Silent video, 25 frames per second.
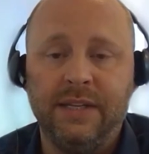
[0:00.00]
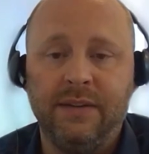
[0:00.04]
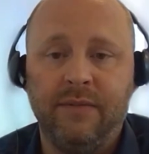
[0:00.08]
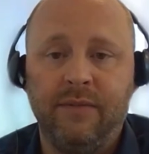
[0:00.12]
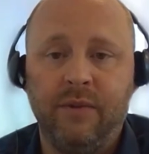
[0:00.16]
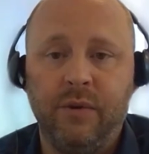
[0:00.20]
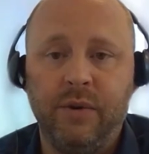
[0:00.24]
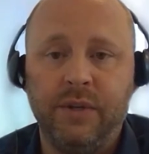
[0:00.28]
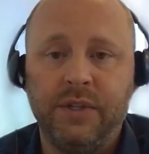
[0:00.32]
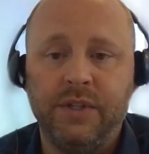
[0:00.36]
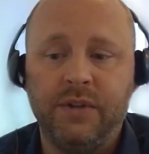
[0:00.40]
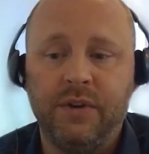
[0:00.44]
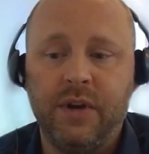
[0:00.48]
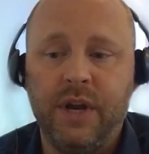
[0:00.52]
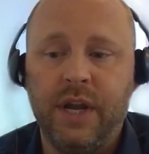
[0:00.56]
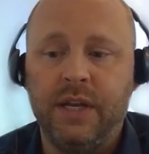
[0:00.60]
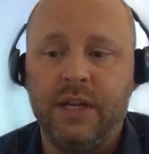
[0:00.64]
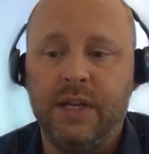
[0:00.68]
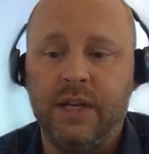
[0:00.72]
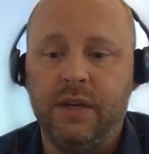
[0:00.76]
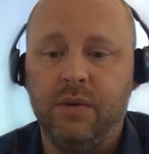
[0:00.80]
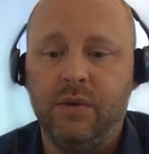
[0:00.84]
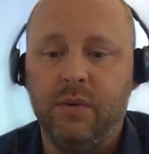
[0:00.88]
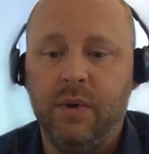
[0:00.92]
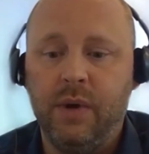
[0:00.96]
I've always tried
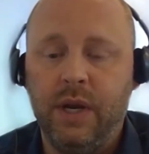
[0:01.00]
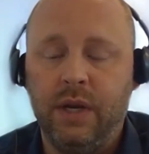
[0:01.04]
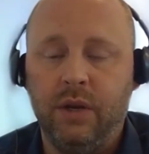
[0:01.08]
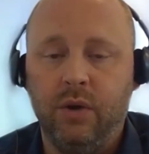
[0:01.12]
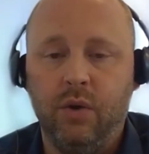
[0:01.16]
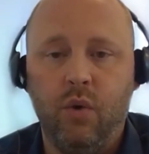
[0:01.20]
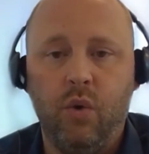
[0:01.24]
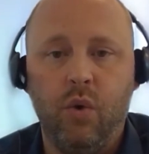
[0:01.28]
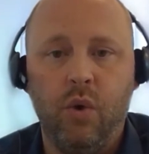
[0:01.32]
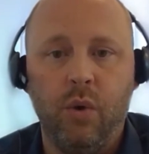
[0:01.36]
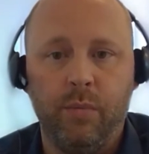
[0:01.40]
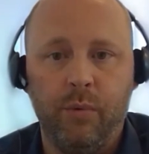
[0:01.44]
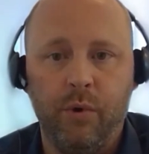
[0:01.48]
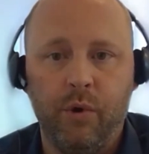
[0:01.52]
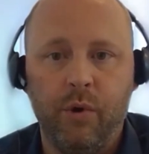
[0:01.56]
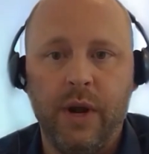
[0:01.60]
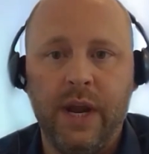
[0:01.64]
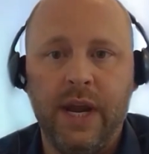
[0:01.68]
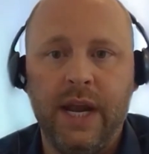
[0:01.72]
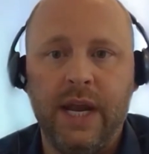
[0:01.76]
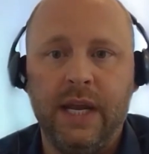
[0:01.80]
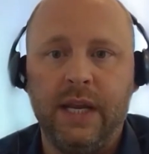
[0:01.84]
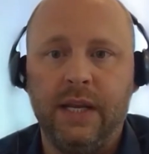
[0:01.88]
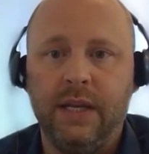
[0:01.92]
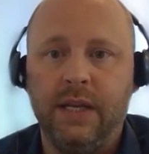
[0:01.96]
to
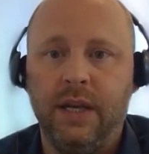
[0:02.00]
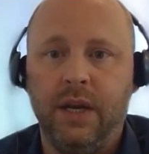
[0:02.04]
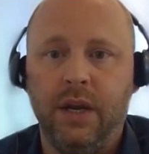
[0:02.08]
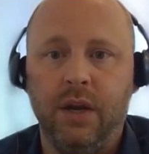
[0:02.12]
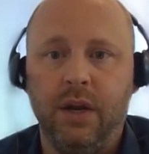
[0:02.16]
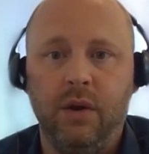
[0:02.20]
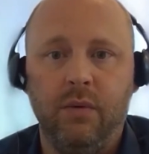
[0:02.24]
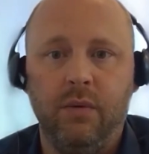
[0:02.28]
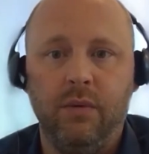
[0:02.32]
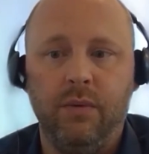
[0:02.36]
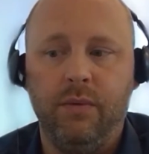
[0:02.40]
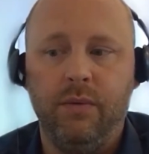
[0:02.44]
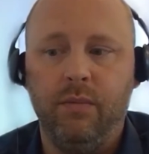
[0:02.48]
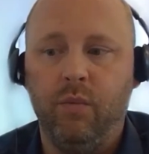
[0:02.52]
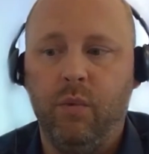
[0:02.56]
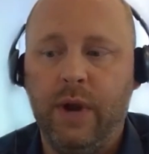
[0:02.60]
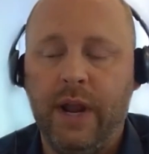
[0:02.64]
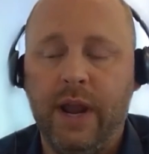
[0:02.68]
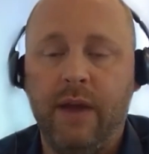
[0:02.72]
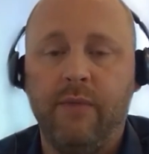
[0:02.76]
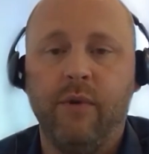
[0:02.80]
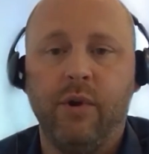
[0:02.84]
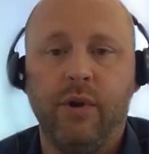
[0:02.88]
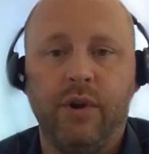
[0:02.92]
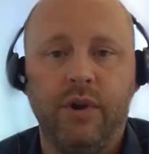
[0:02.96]
incorporate, you know,
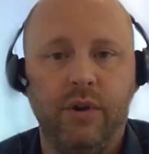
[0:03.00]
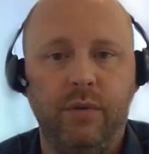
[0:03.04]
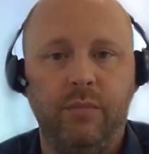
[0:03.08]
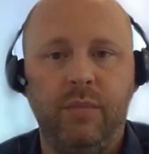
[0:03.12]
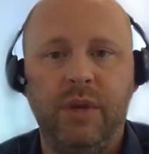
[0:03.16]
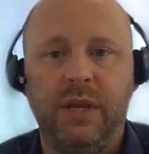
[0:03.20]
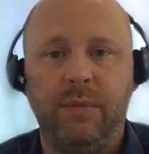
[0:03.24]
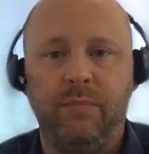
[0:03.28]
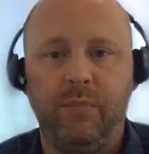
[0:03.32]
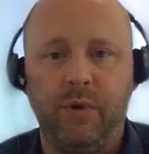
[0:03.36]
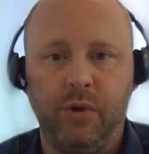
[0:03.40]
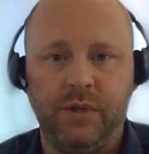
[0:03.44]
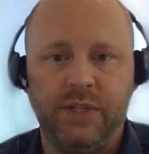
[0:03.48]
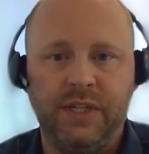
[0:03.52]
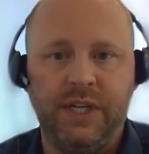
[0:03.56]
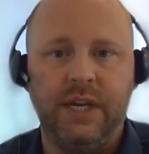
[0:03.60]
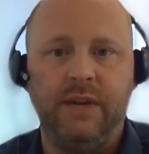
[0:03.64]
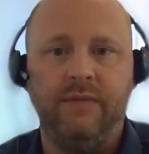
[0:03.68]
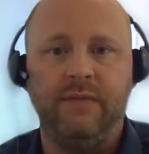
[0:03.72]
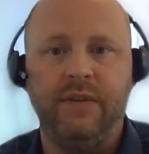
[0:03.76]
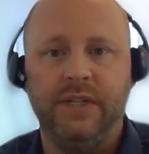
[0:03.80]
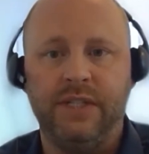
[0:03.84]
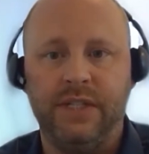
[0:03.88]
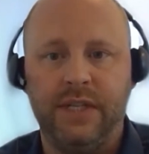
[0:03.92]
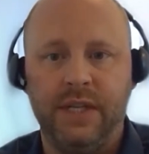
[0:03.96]
whatever could be
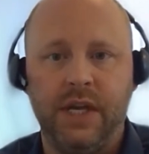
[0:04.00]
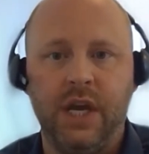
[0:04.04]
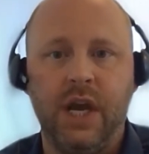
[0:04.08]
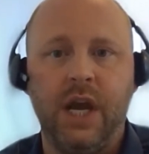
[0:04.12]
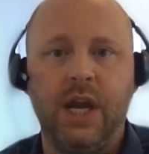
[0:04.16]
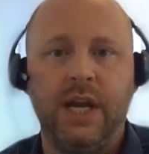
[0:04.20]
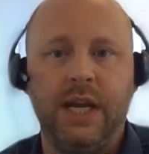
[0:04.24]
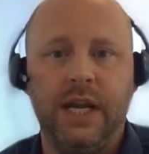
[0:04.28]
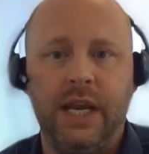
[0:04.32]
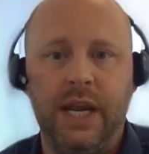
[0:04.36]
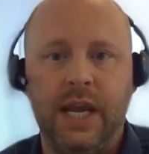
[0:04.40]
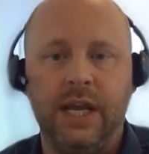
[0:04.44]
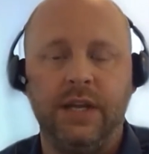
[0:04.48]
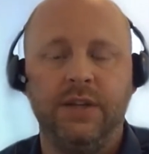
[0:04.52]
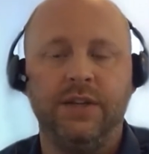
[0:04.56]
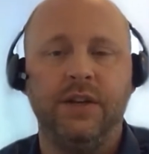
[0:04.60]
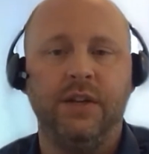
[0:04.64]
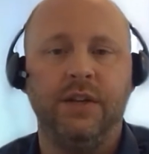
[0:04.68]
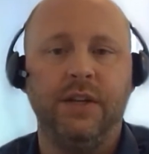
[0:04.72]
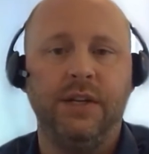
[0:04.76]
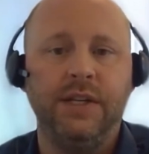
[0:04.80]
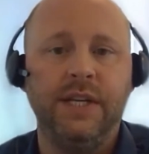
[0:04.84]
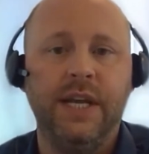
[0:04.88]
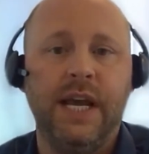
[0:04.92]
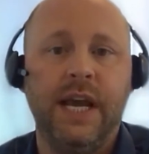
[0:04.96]
perceived as the cutting edge
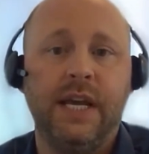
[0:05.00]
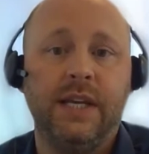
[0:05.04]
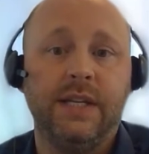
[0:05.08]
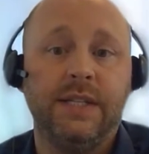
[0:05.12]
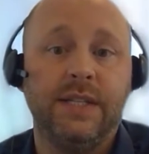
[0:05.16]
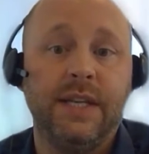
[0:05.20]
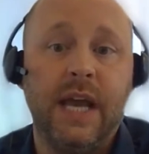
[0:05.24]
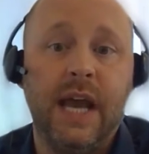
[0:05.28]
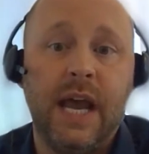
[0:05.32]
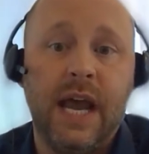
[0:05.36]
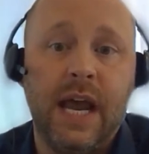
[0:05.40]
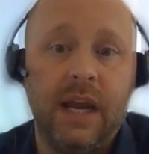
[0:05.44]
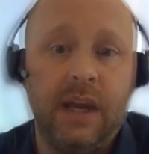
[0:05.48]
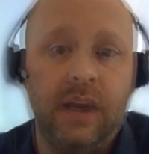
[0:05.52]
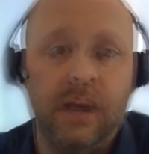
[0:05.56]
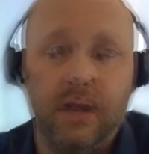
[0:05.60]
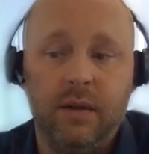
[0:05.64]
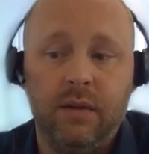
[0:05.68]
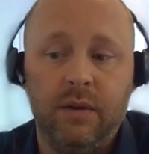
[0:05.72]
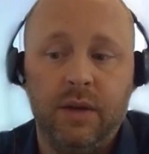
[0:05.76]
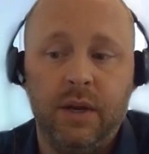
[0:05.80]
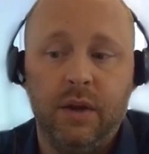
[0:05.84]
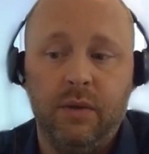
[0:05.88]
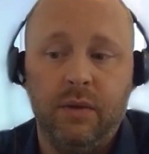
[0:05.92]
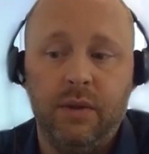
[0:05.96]
and the tech side,
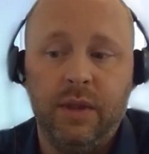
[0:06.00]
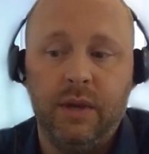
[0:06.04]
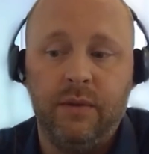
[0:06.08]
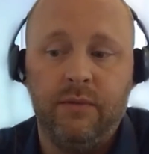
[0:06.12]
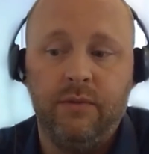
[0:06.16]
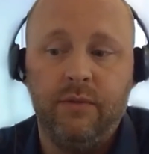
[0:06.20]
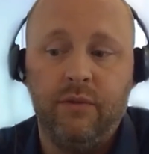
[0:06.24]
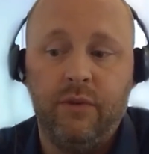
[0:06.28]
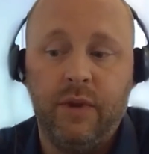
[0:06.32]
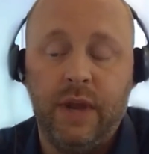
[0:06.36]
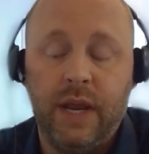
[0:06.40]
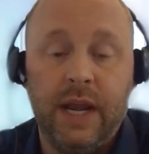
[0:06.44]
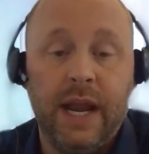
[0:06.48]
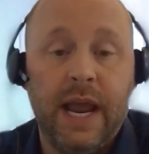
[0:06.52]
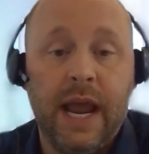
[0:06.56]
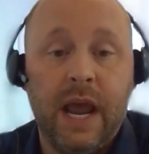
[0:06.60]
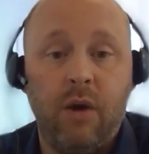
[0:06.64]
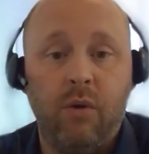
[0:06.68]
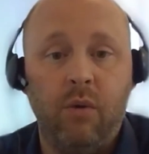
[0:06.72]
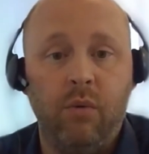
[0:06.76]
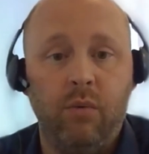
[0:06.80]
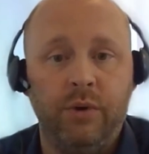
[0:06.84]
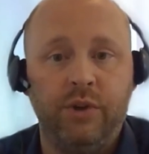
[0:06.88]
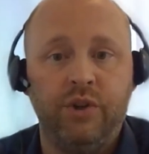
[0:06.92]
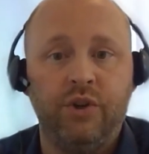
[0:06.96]
you know, that and
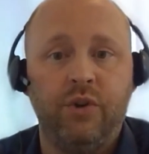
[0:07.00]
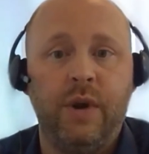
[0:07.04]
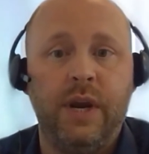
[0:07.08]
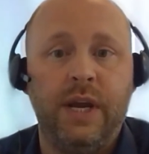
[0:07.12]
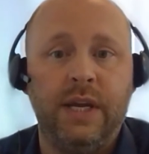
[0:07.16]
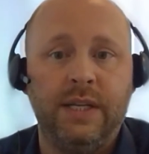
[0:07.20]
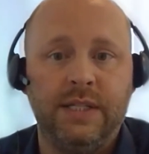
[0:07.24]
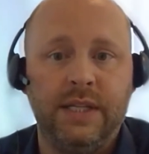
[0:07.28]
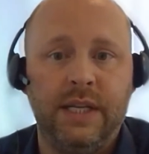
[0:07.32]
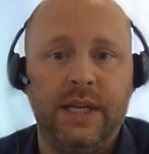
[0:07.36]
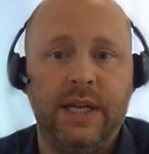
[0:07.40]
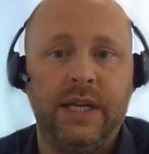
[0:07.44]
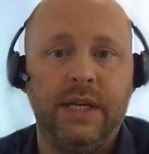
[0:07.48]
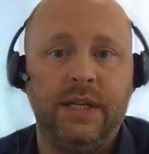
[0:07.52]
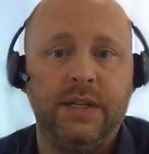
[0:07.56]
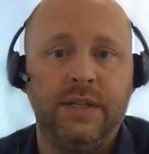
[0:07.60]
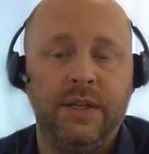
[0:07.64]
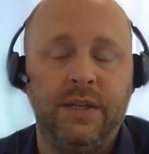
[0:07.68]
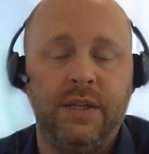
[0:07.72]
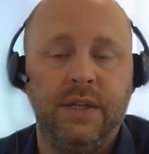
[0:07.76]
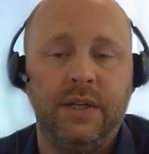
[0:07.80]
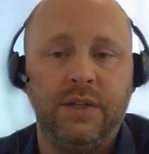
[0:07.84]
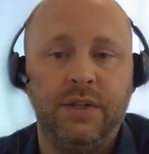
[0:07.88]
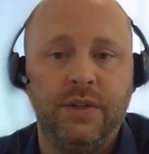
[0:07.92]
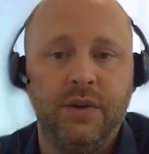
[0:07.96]
how it would translate
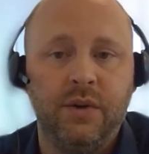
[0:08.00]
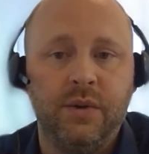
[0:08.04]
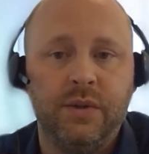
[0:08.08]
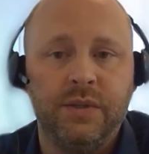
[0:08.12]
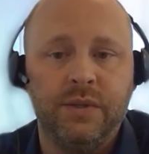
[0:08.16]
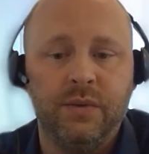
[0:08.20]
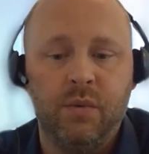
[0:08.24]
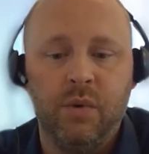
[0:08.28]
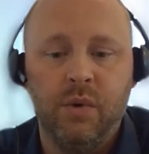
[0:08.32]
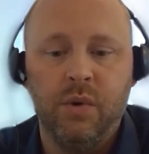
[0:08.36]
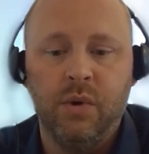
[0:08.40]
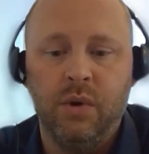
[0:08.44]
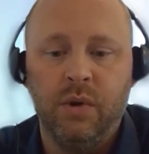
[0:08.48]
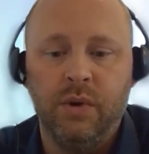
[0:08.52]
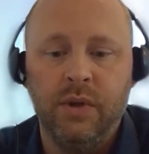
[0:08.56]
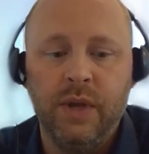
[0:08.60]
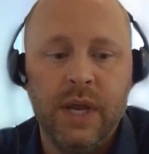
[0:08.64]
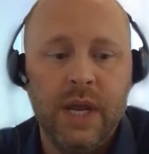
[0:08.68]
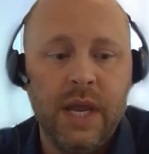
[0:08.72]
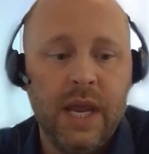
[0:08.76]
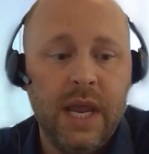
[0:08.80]
into the insurance world.